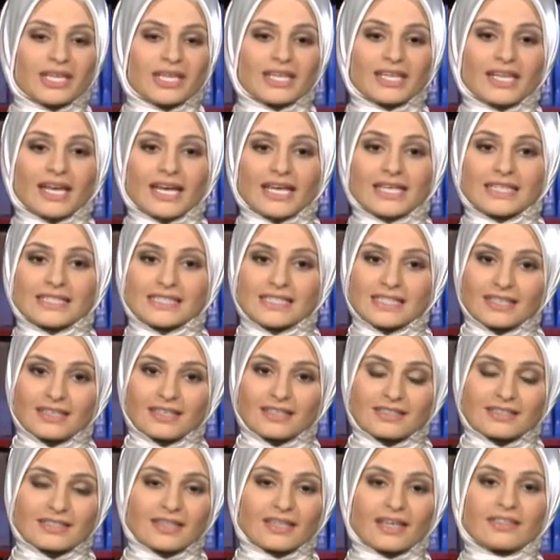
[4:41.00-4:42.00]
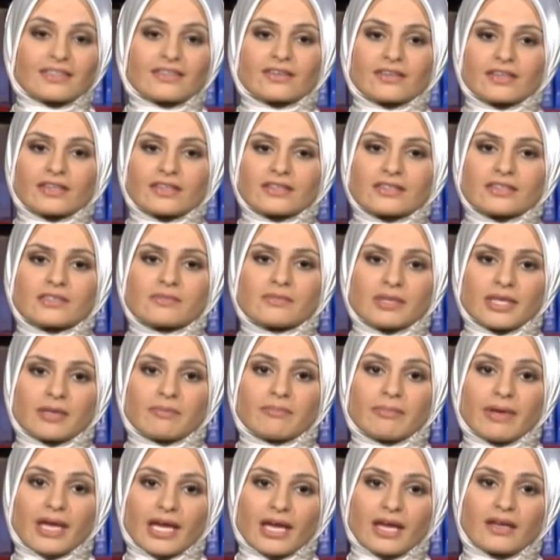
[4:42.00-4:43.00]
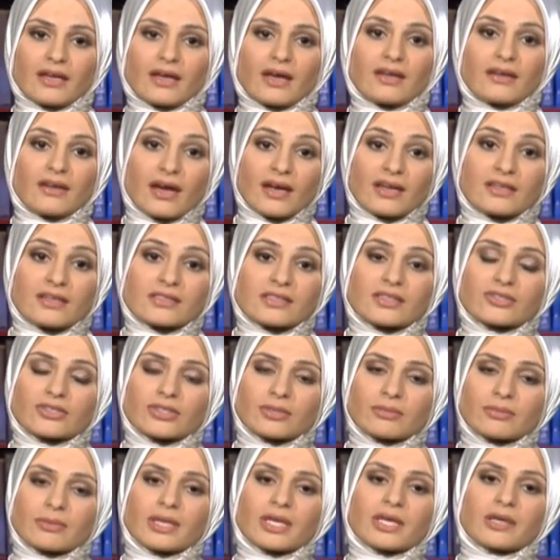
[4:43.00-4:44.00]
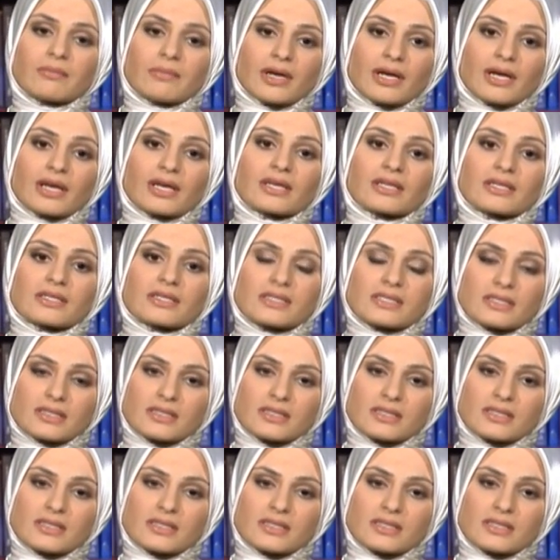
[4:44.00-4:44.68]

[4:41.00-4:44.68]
we need IDs and that there needs to be a ban on us, contributing American